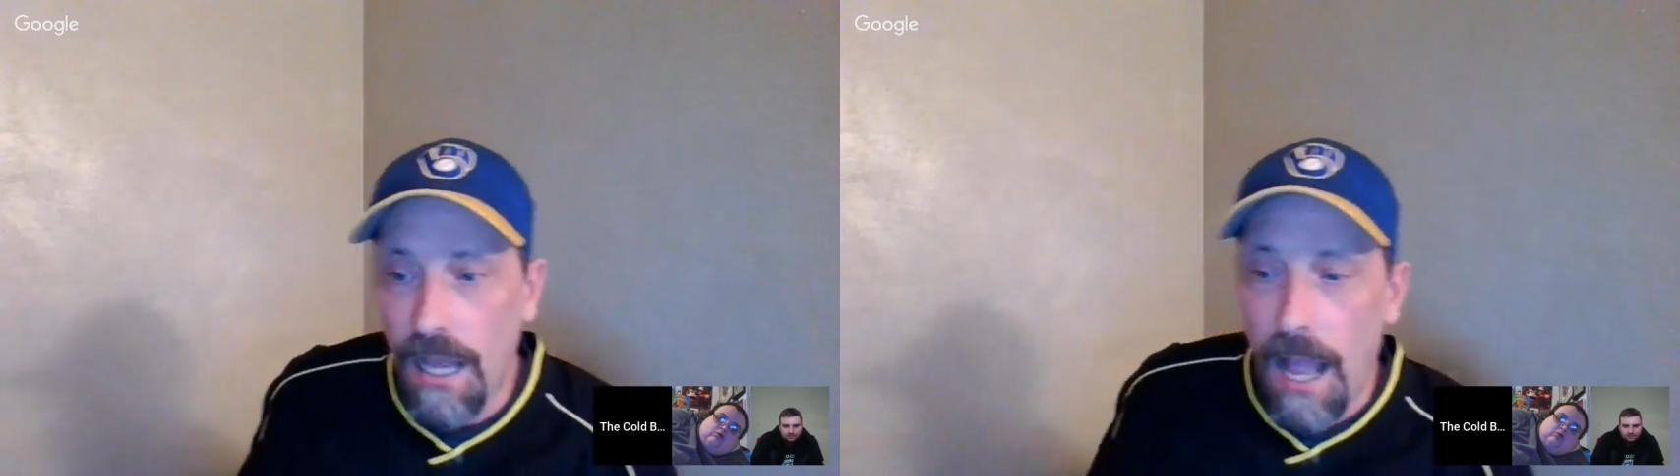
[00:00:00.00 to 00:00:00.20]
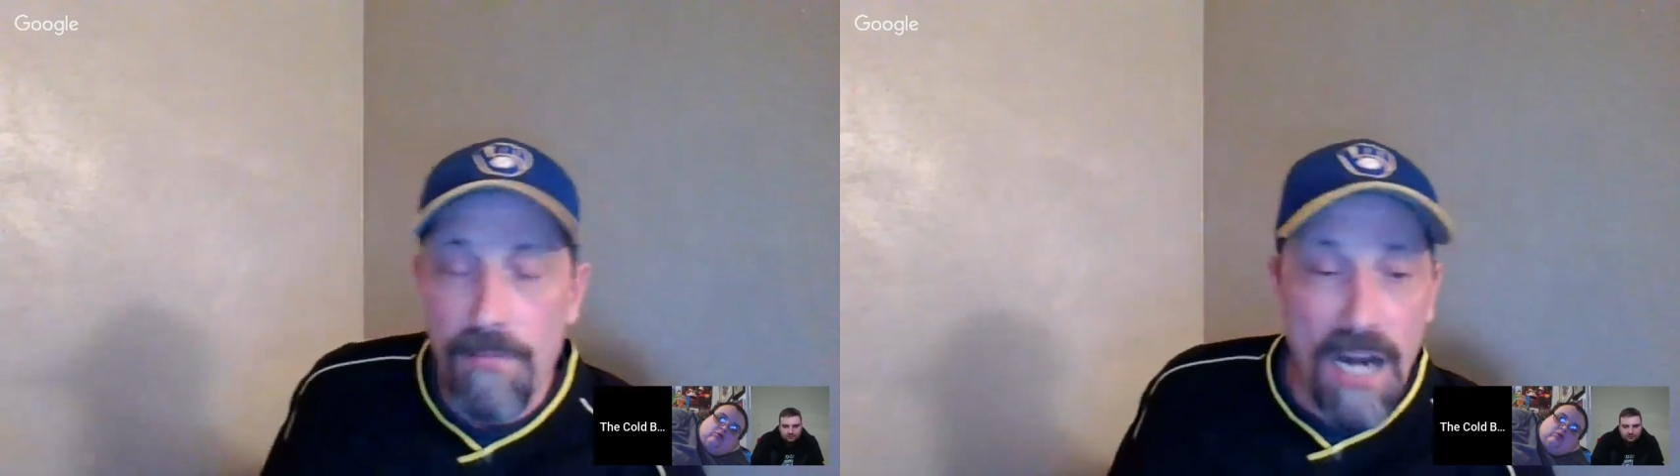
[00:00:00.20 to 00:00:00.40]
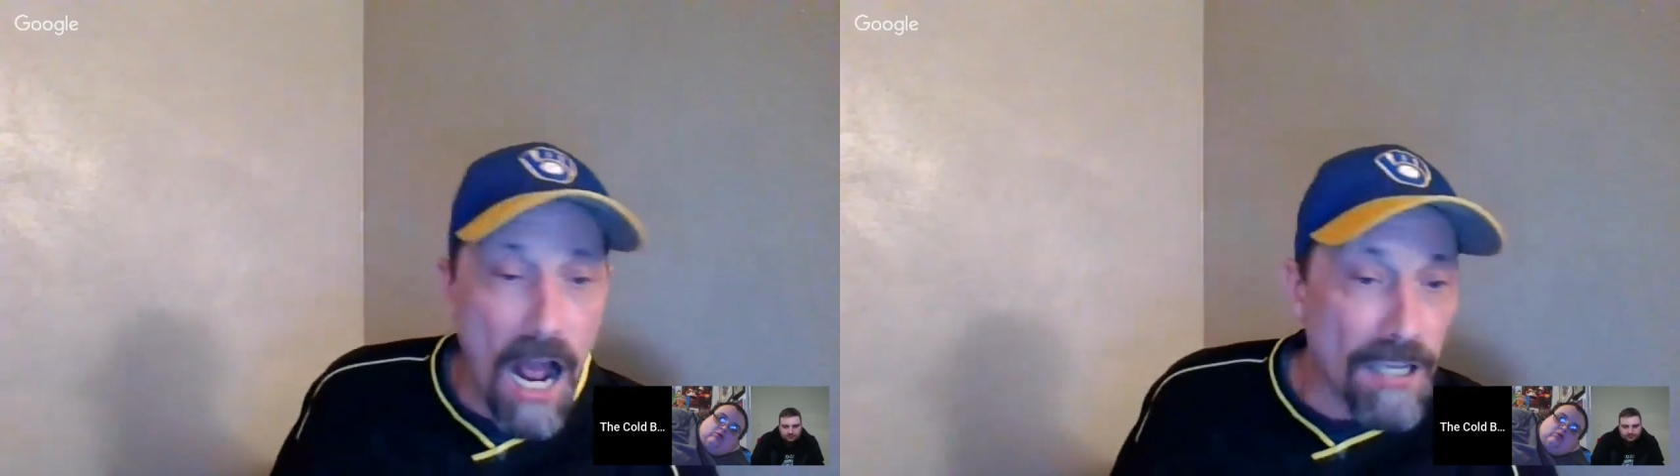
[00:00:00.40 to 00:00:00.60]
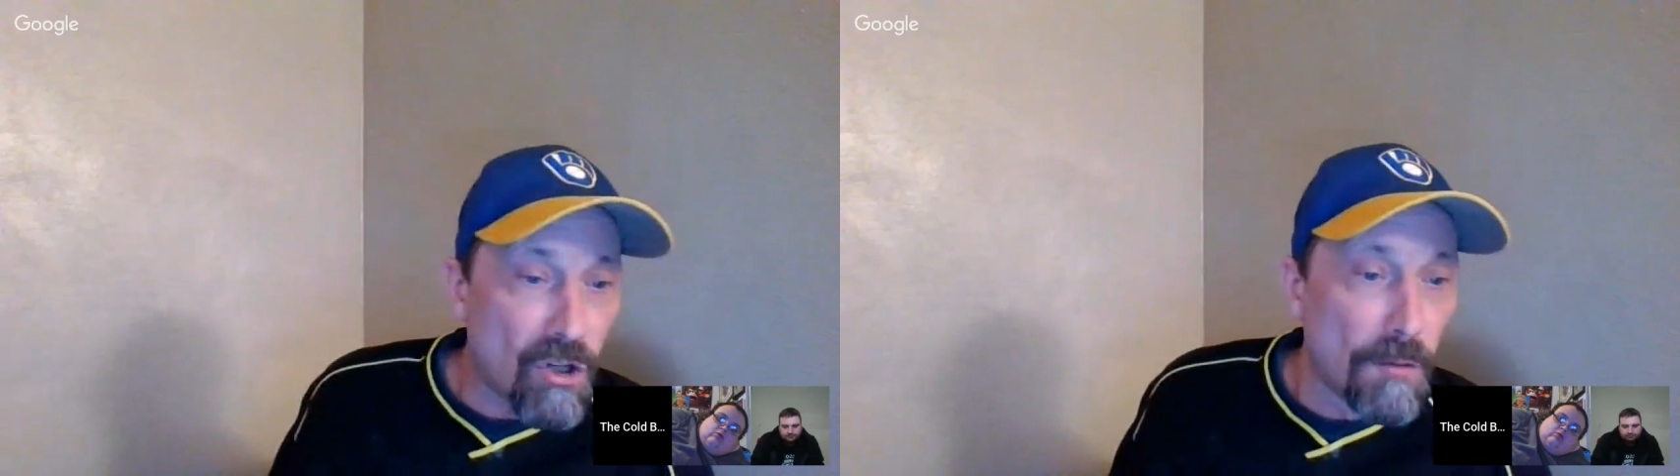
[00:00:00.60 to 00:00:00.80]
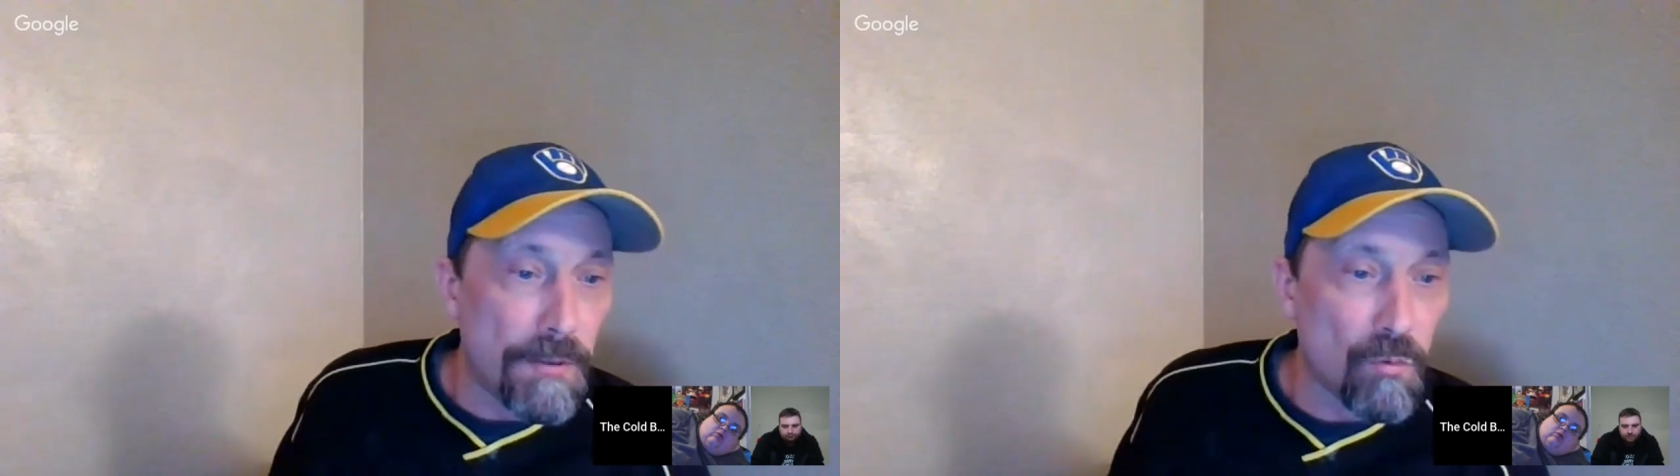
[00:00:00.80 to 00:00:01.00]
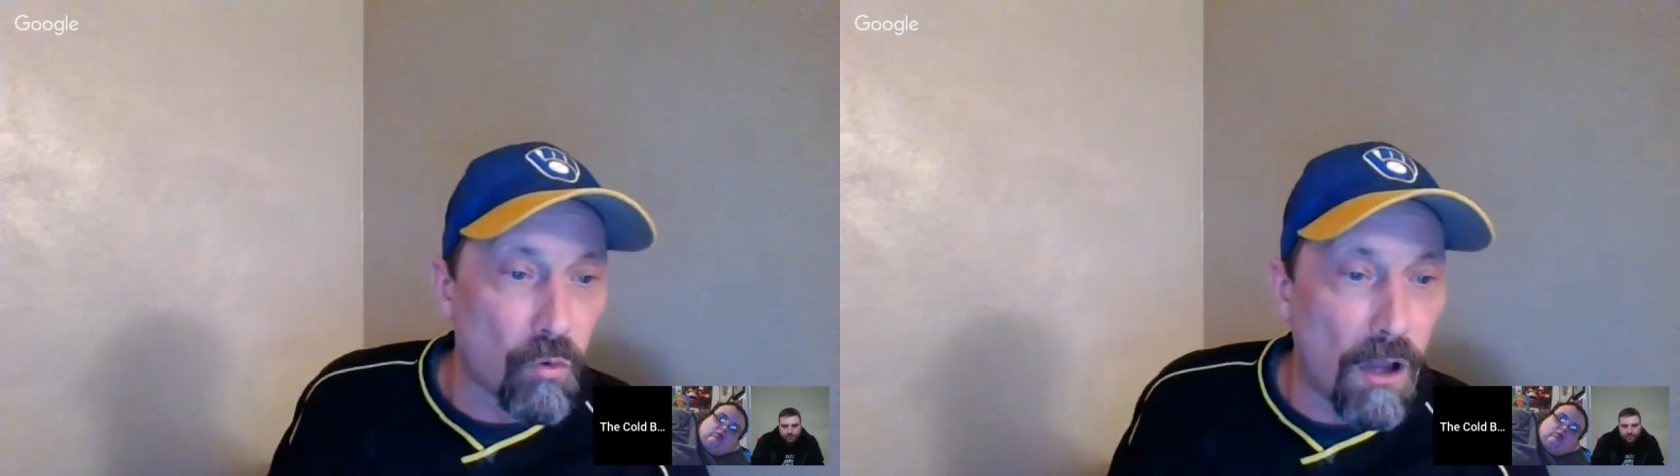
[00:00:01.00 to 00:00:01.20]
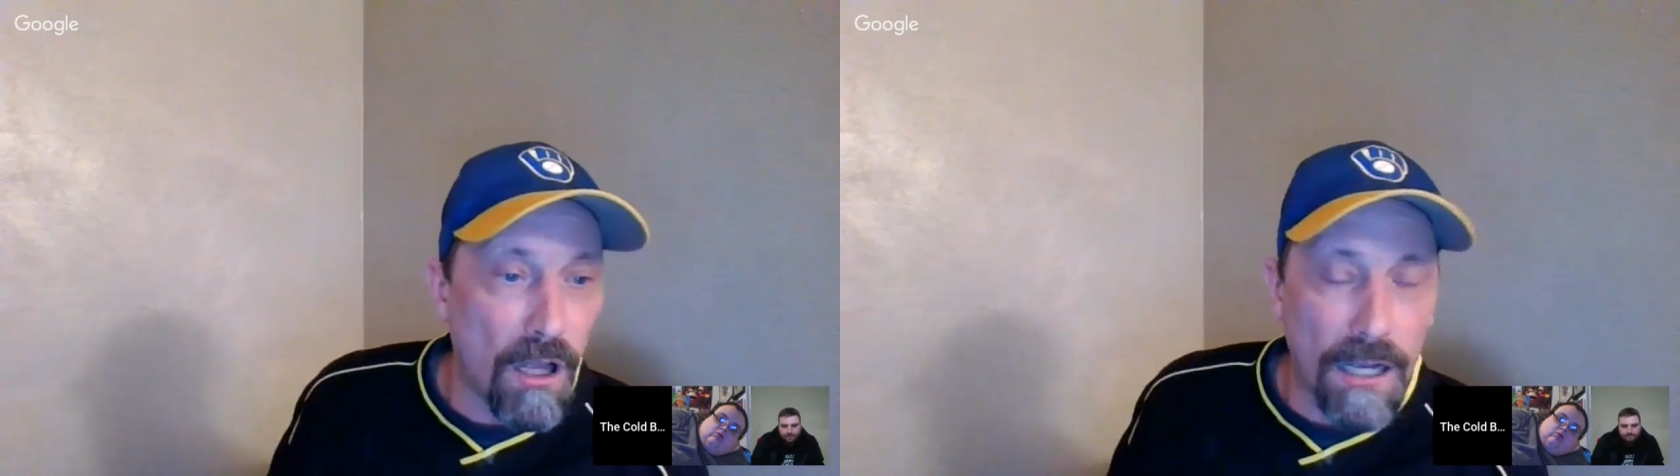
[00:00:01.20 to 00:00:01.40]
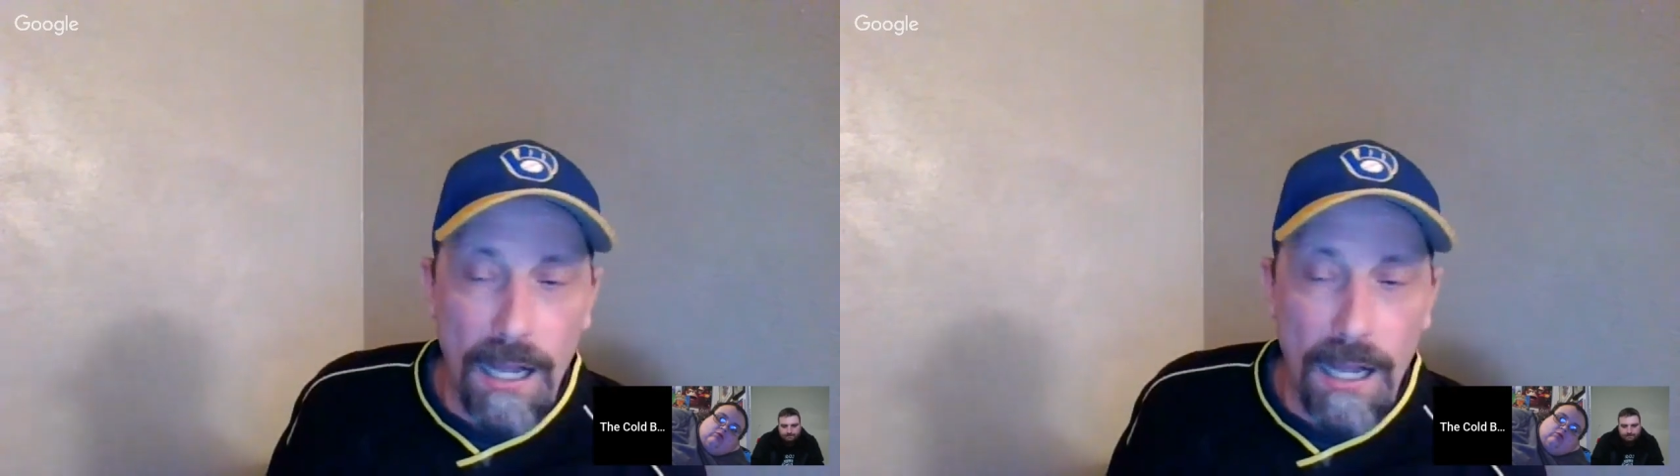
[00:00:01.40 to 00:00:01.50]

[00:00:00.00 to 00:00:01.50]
mean, I could be wrong.